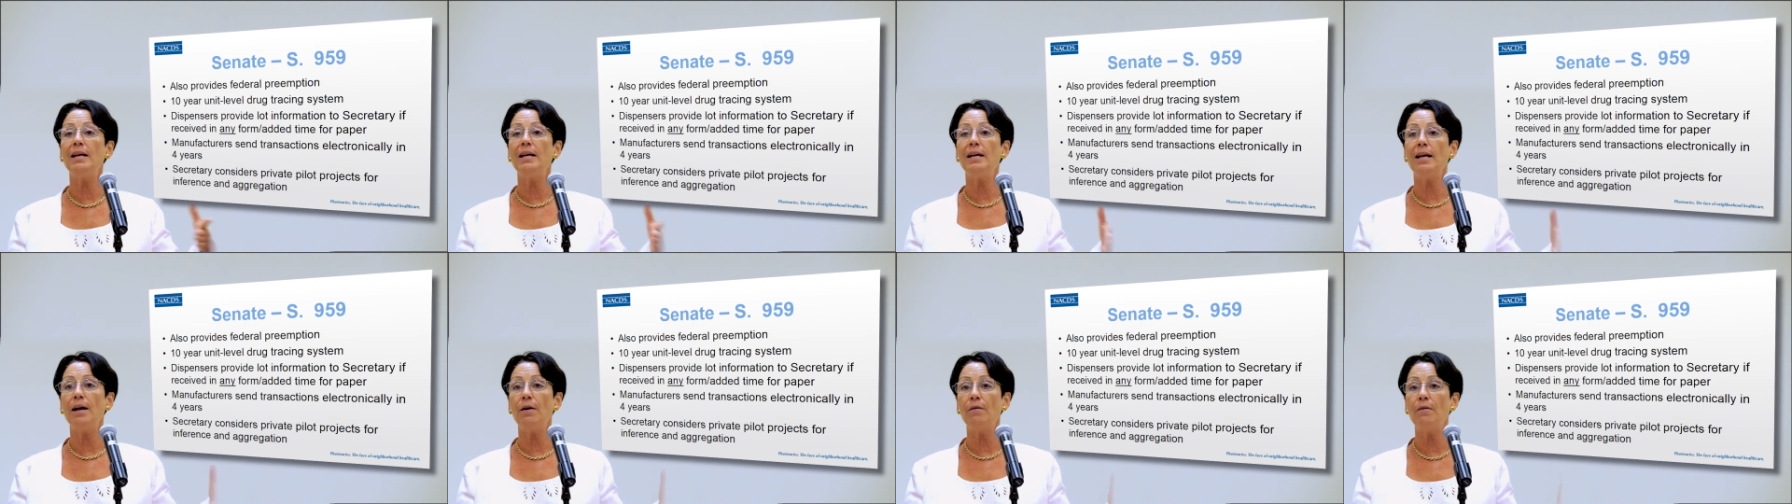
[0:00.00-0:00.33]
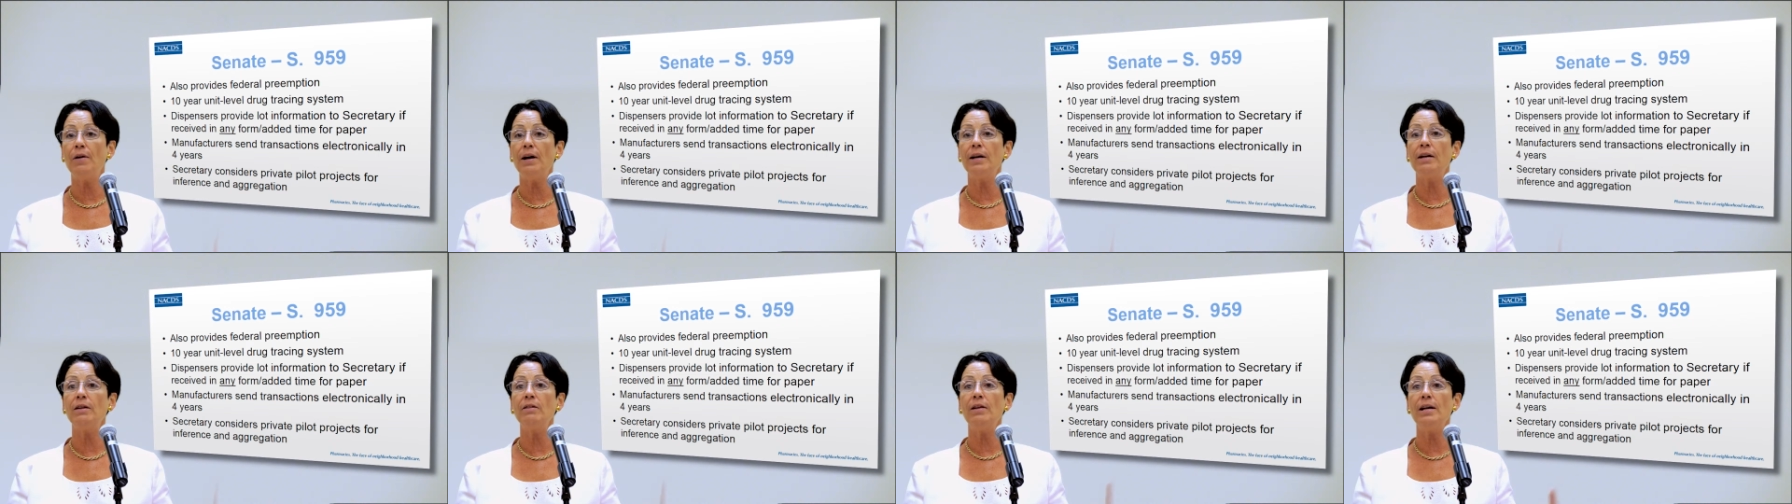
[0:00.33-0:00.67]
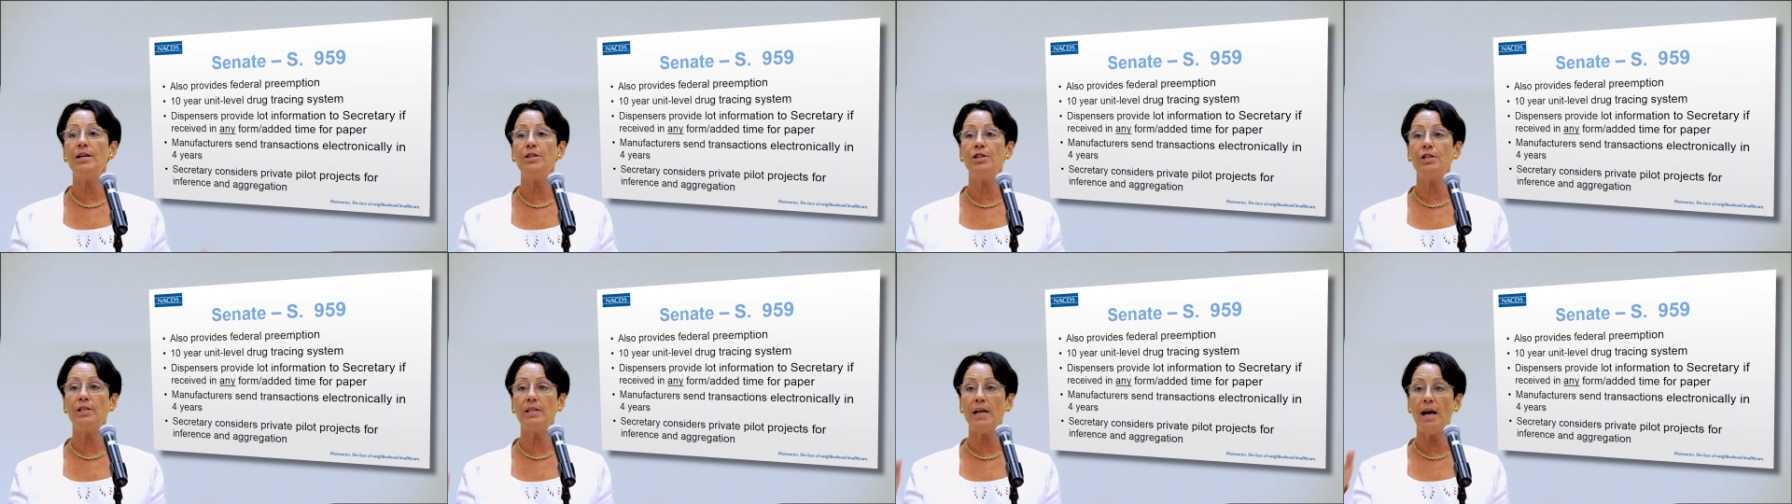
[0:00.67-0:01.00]
and get
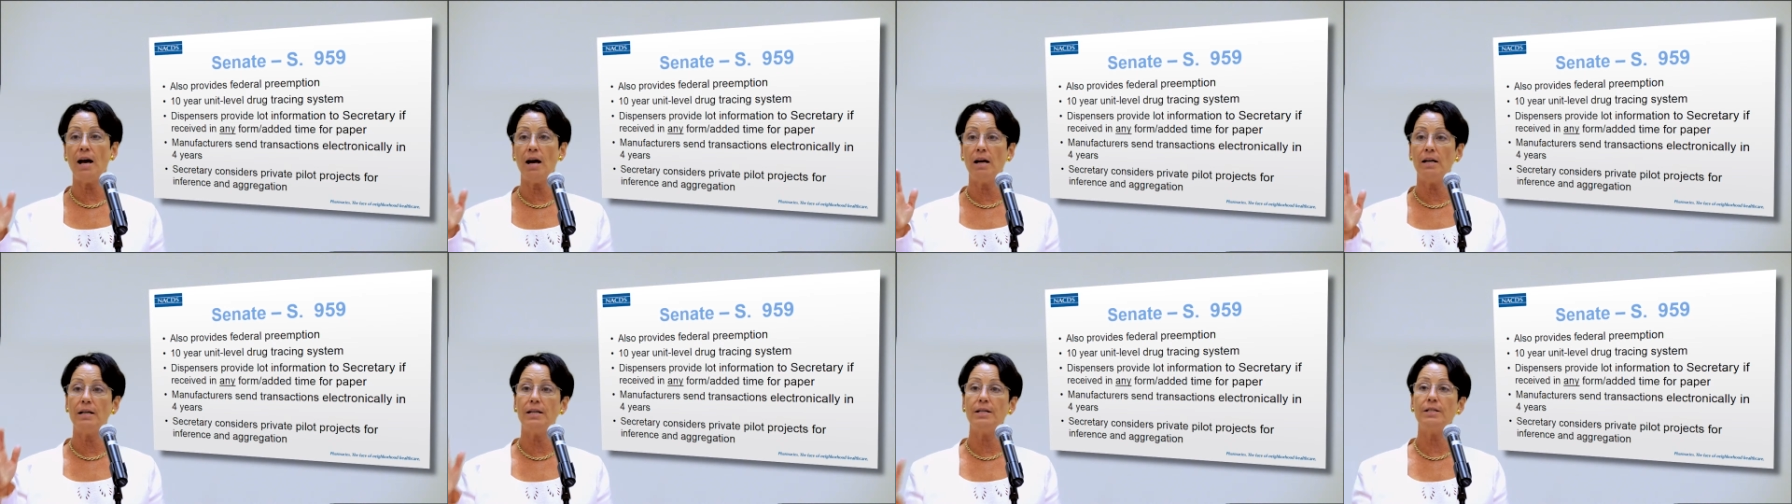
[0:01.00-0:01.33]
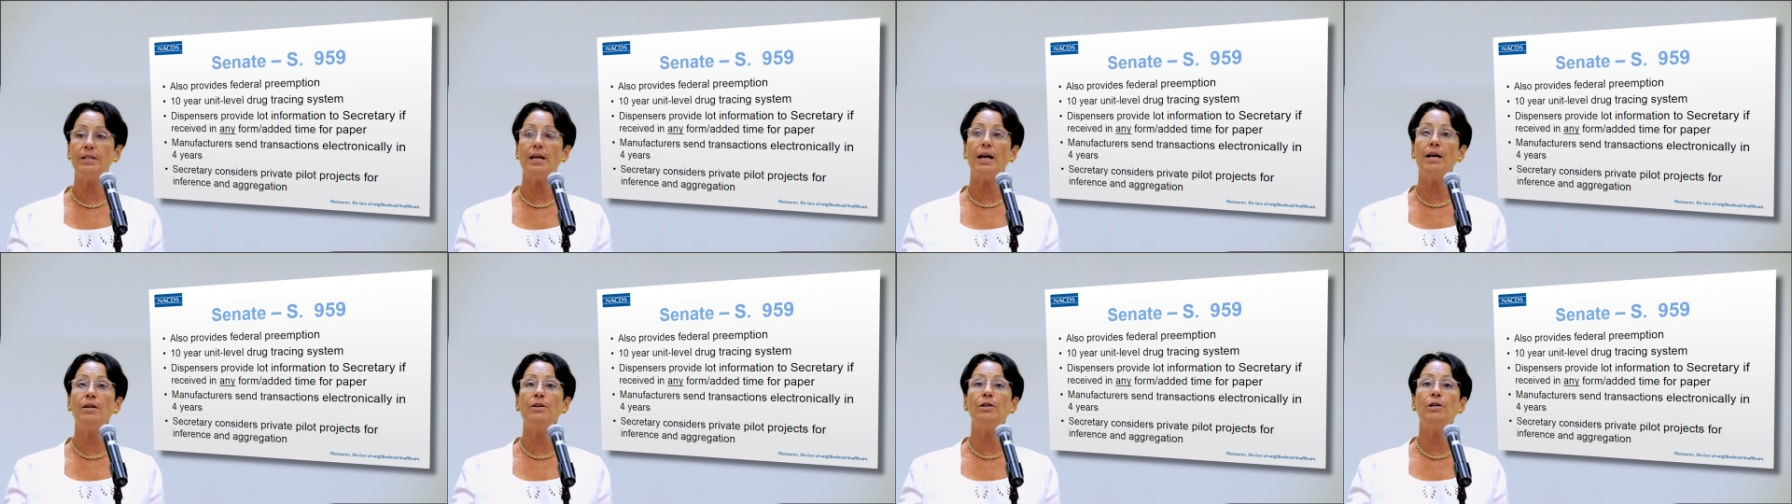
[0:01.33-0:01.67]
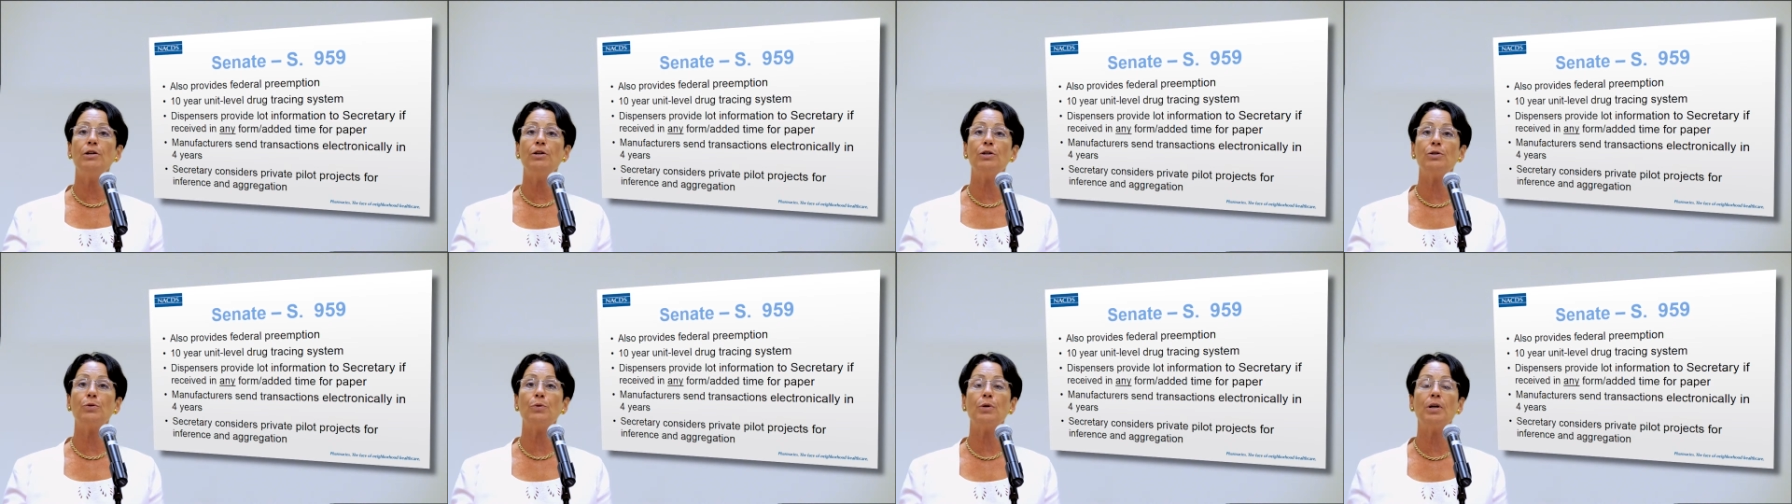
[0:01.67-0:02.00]
regulations out, in 10
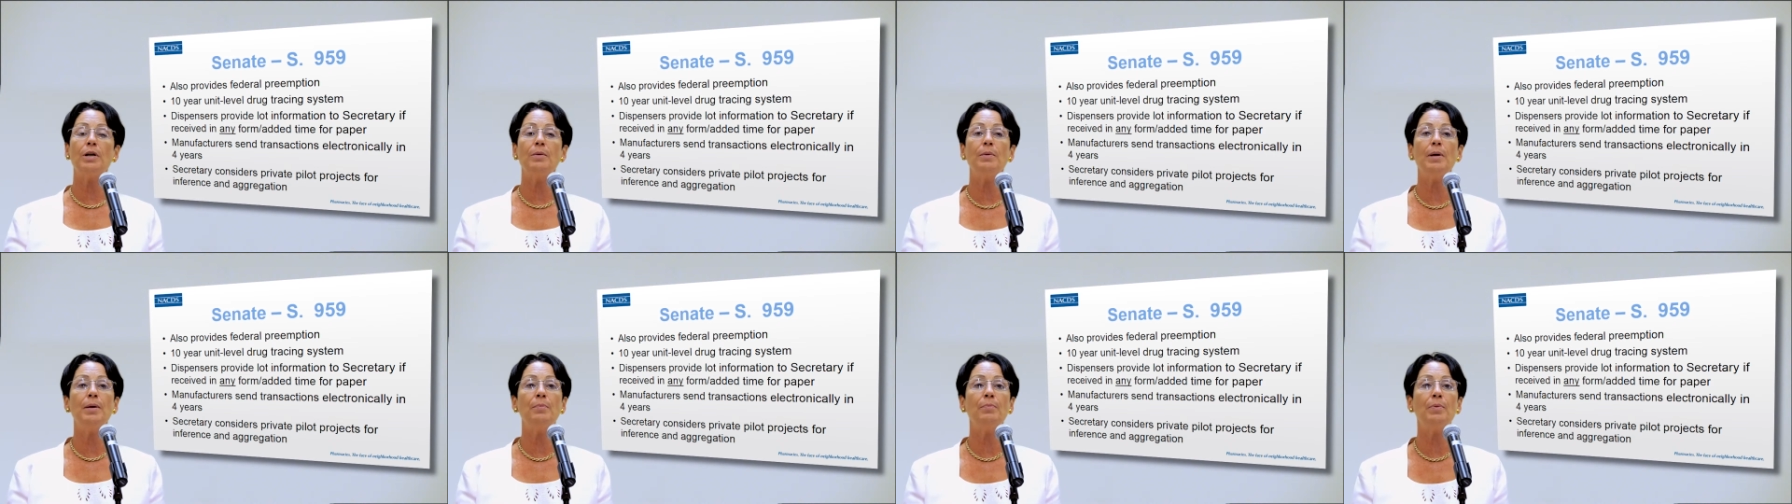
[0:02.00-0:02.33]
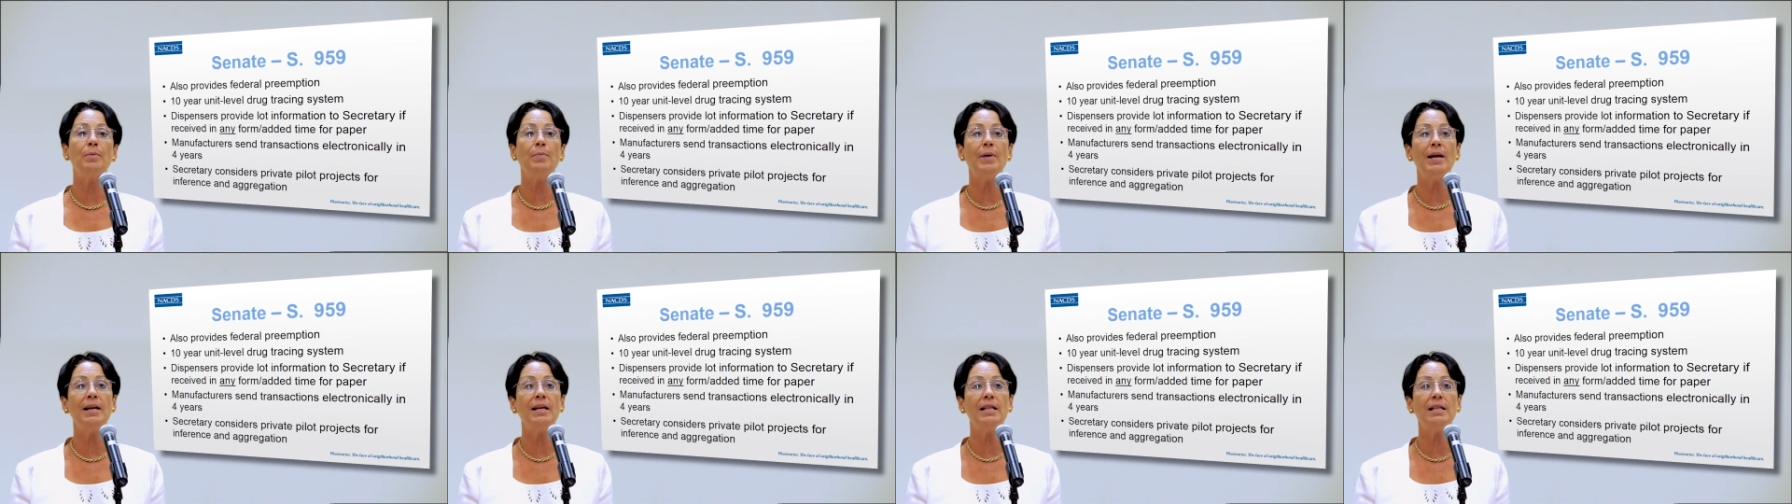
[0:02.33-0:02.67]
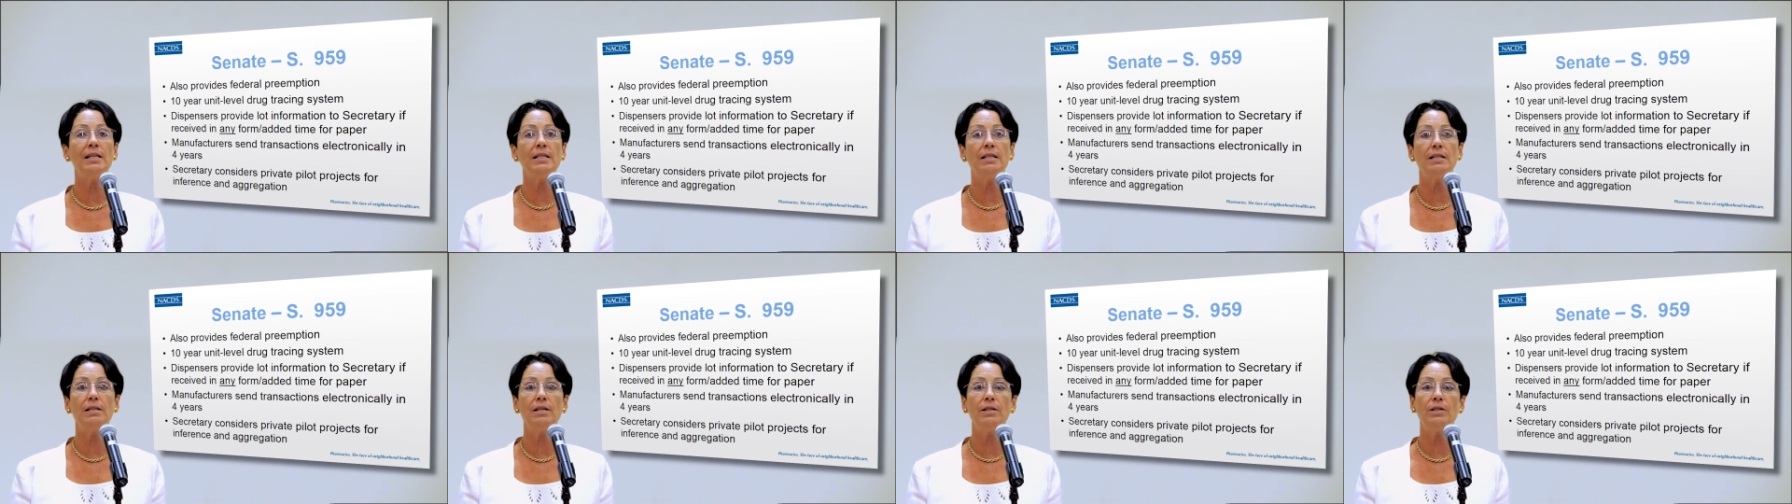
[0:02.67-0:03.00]
years we're going to be implementing
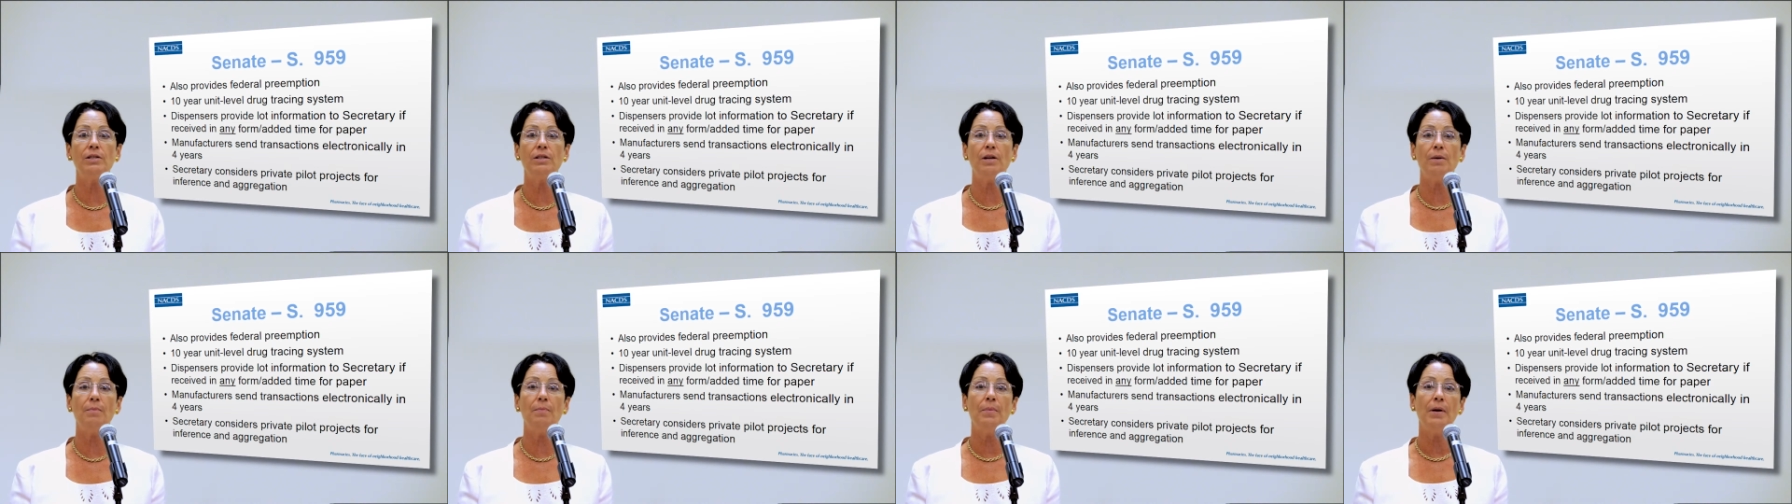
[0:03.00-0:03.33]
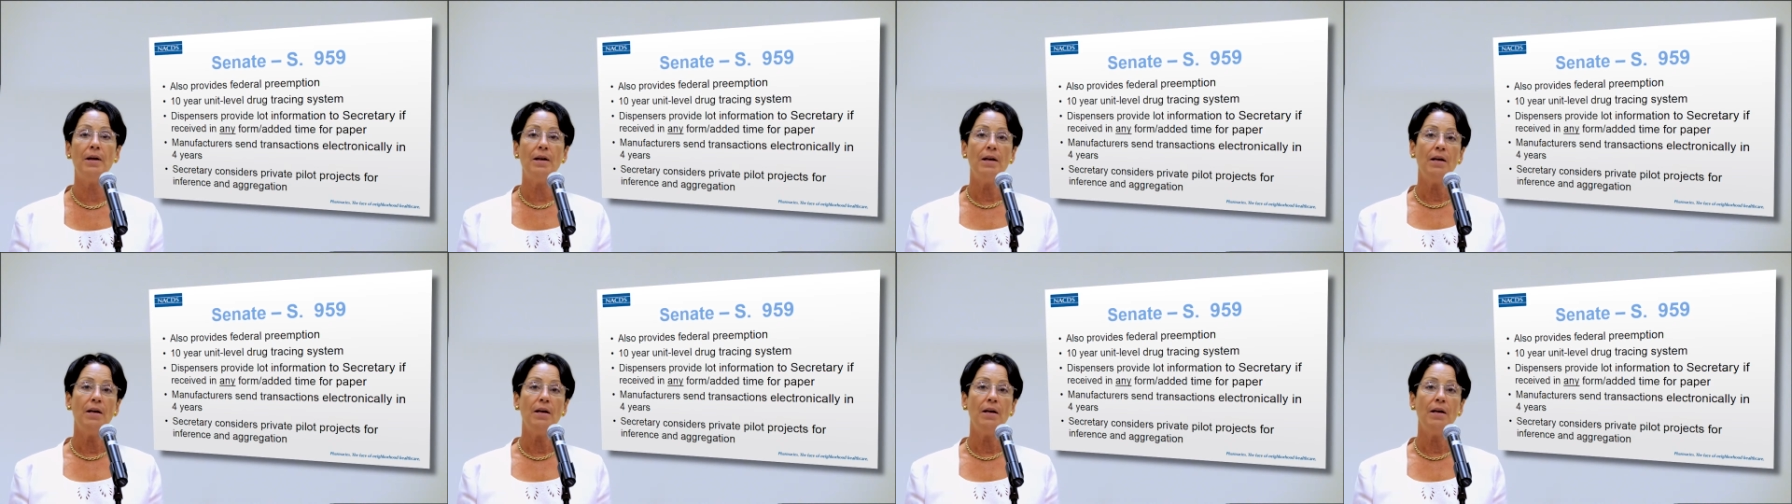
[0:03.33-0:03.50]
this system.